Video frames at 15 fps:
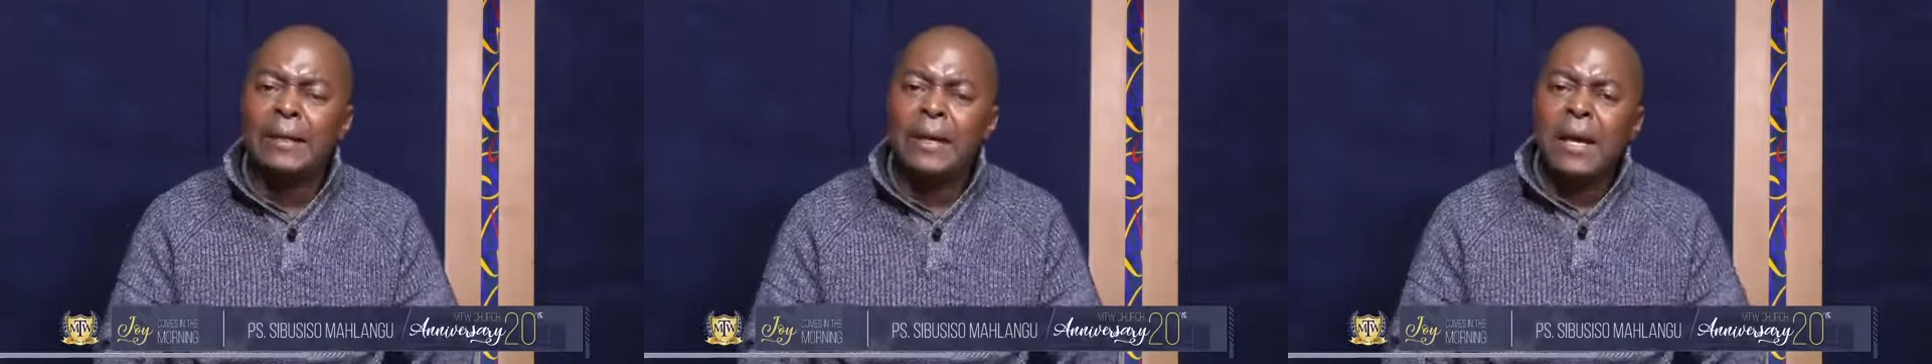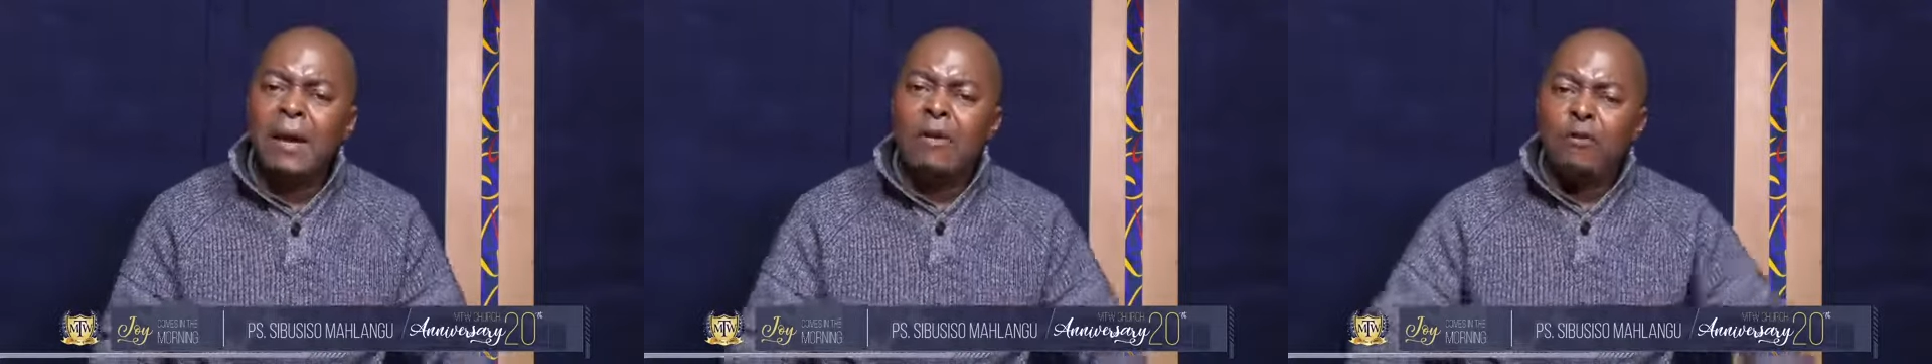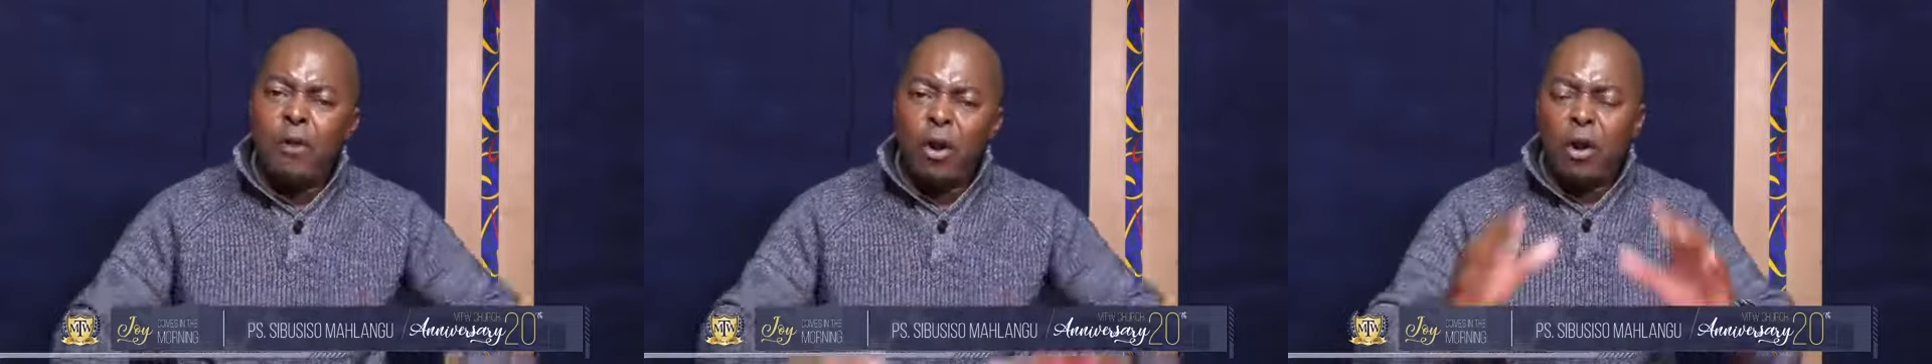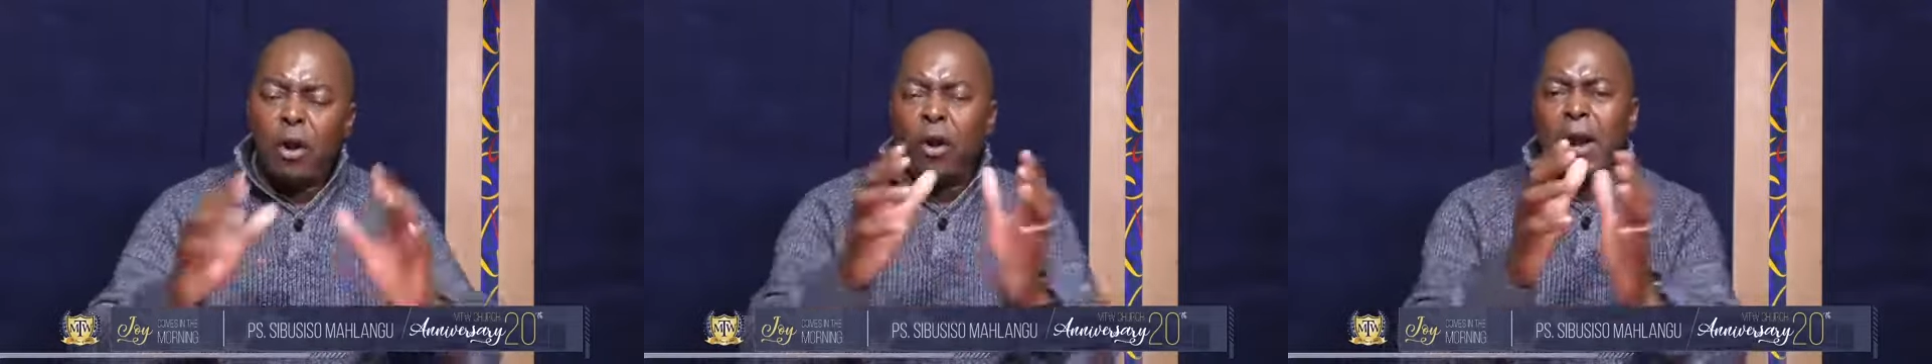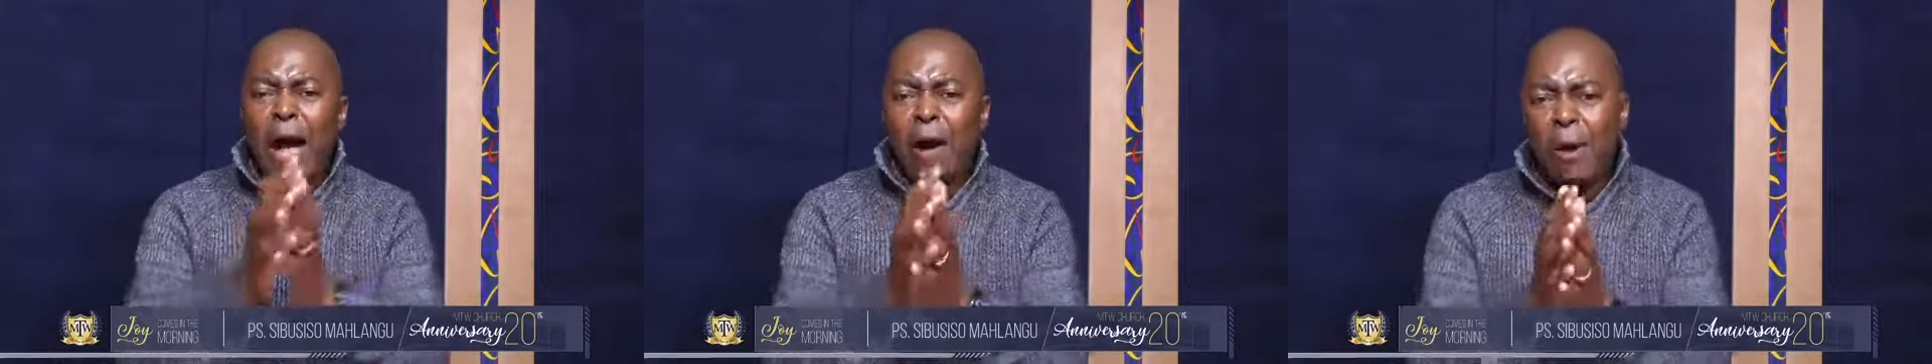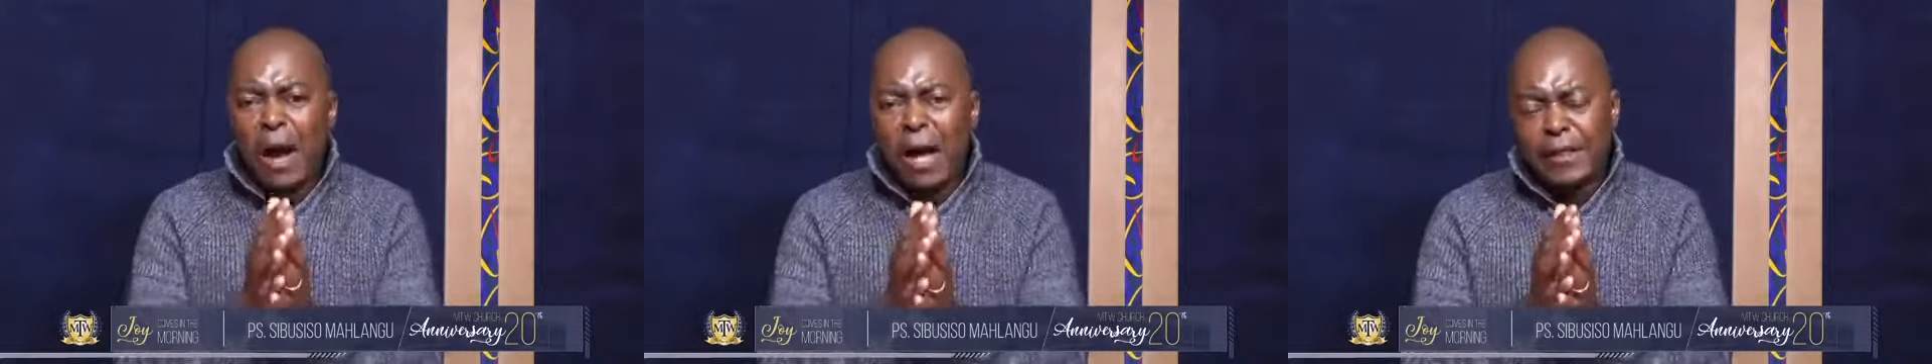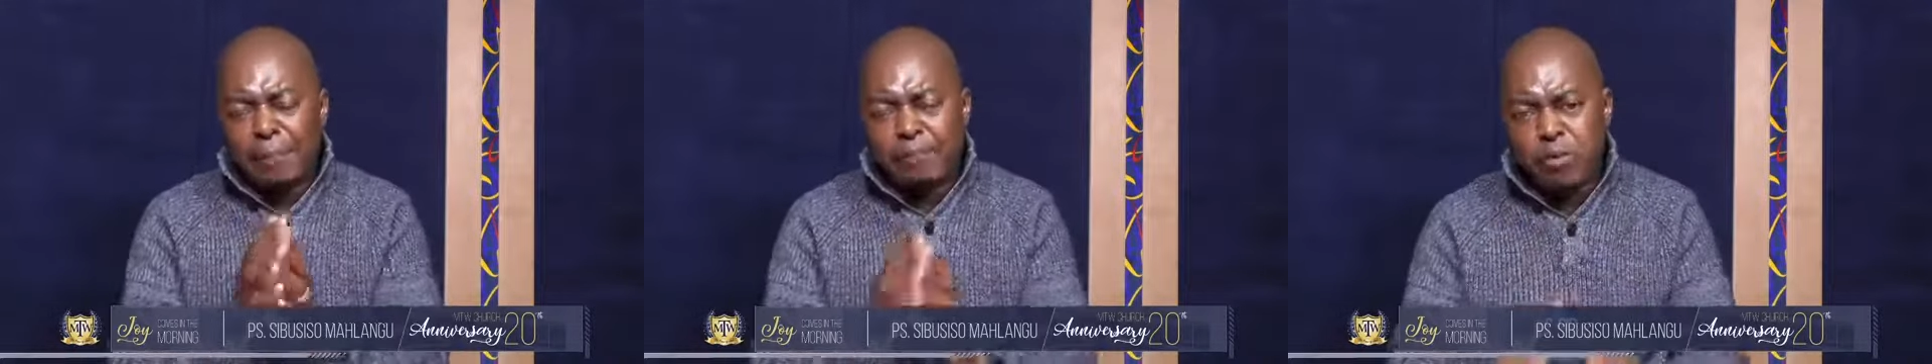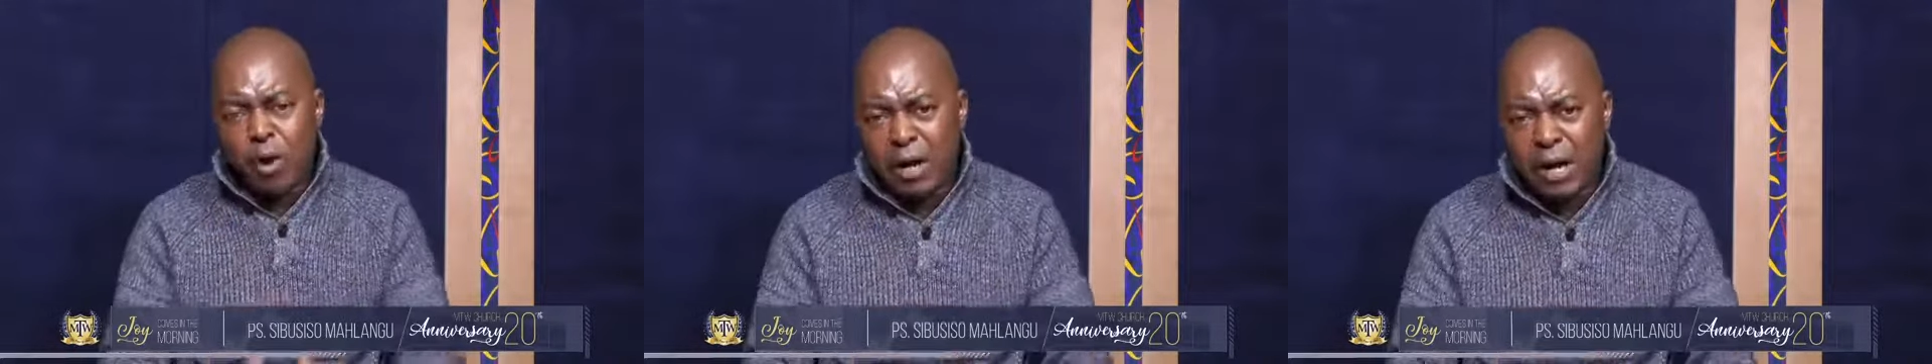Follow all our other
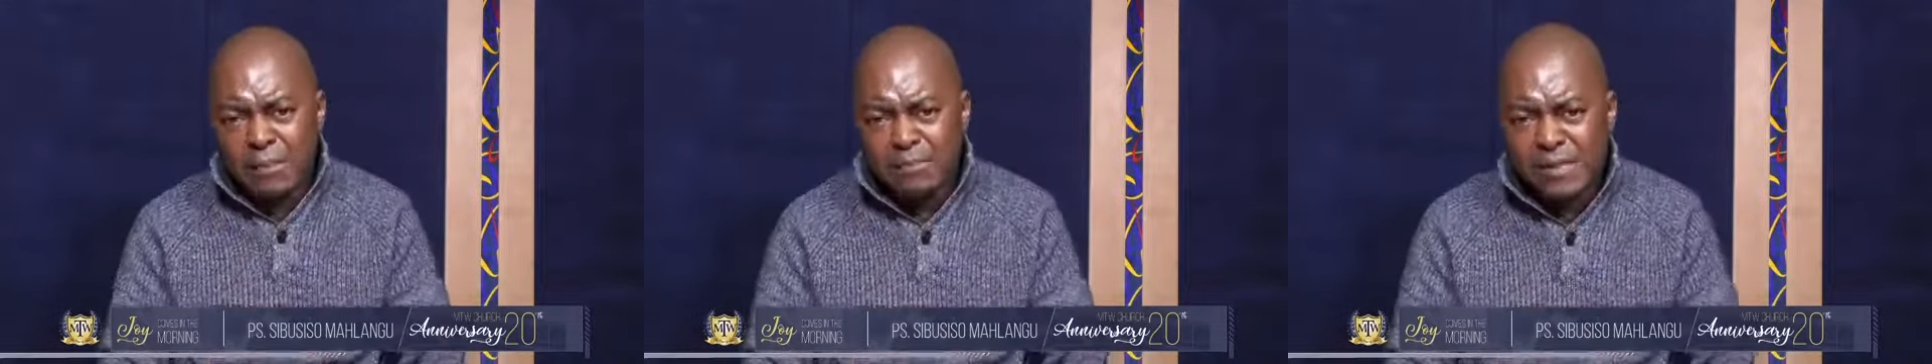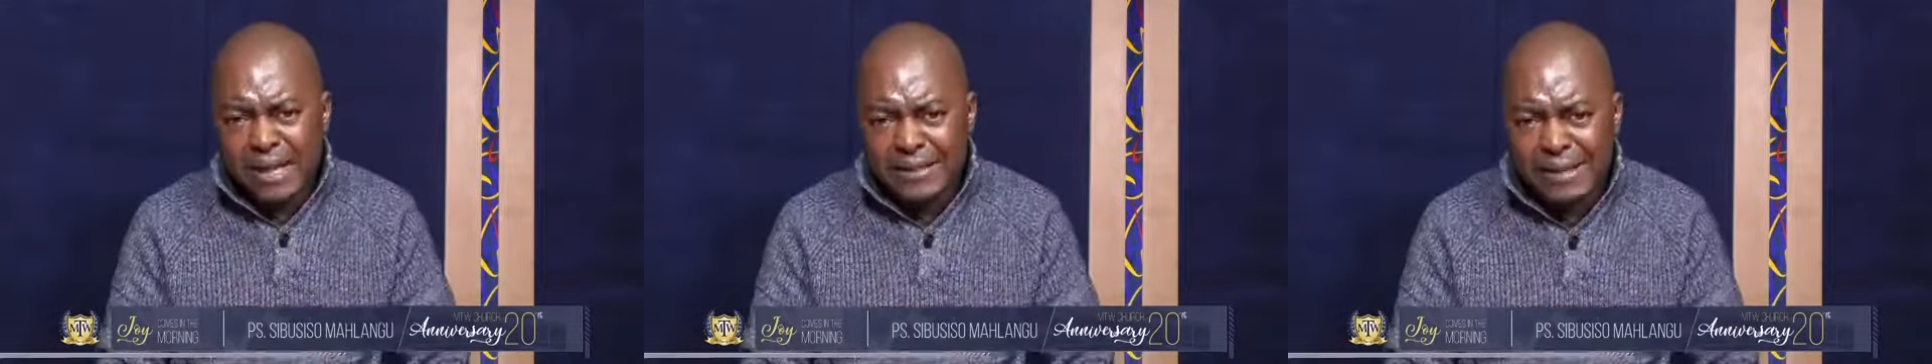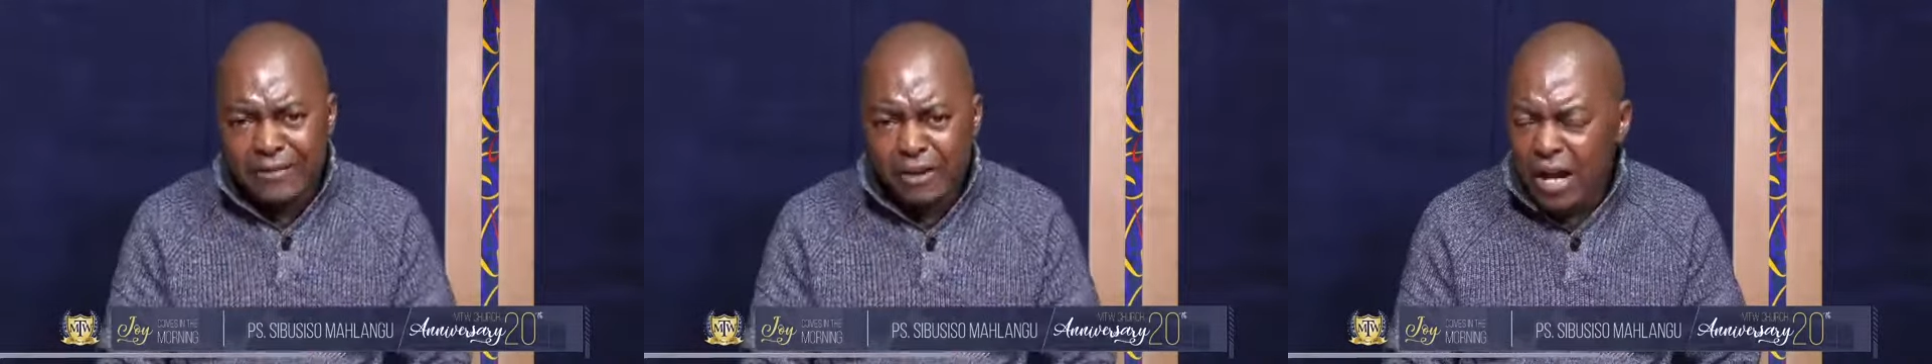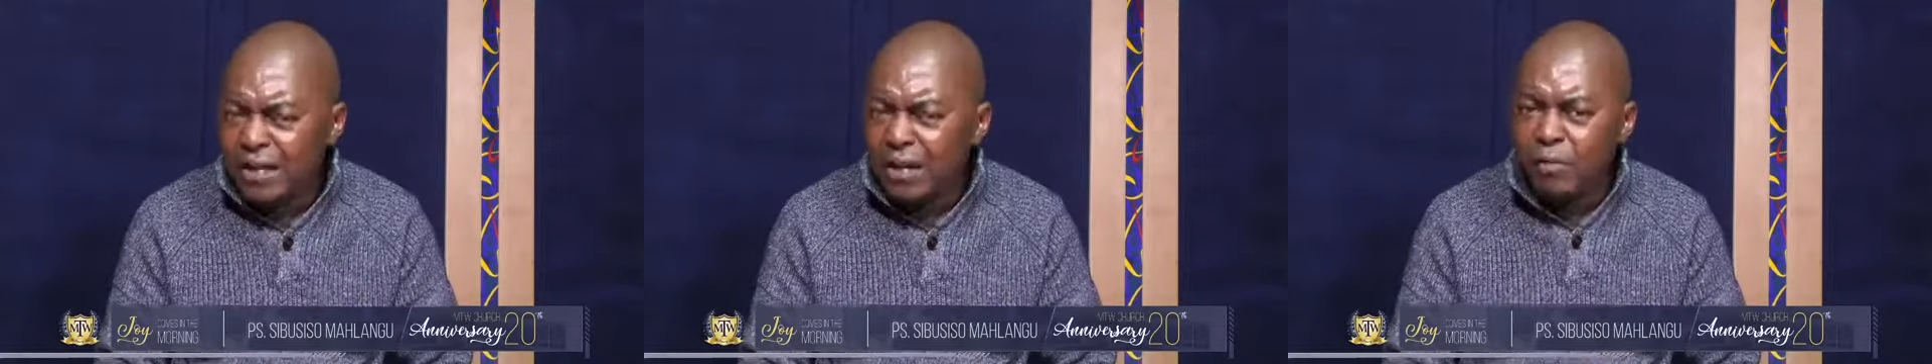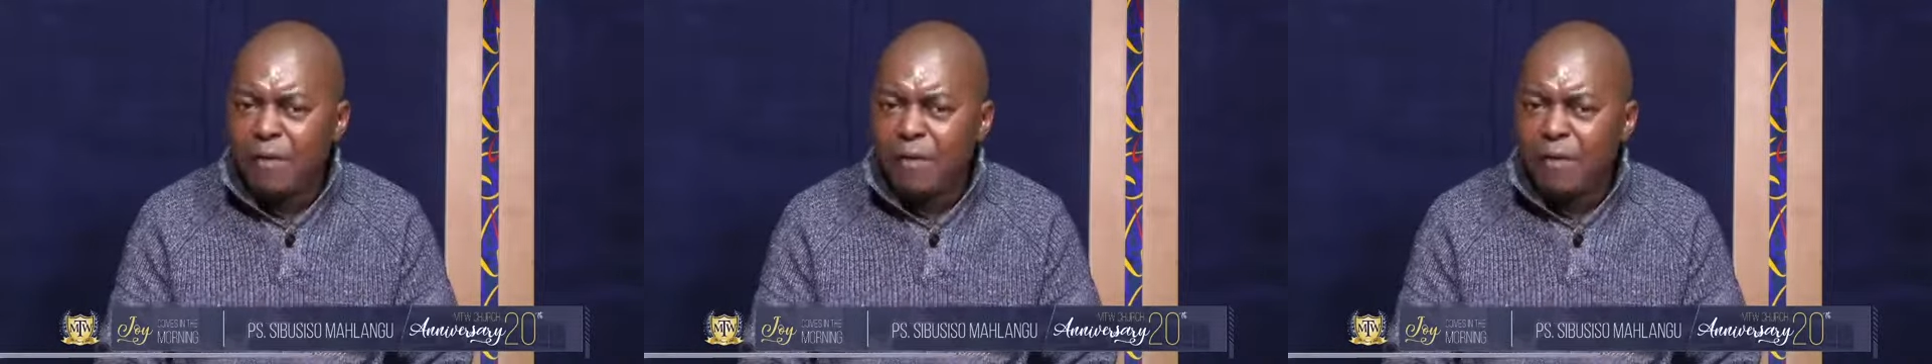programs that are running.